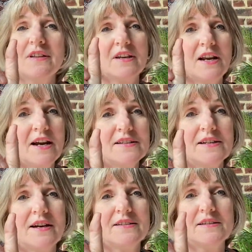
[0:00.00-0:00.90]
that has
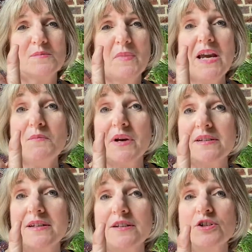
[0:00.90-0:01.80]
as its main
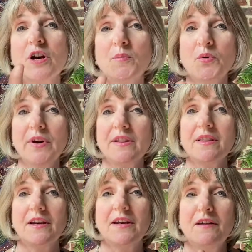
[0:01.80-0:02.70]
message a point that,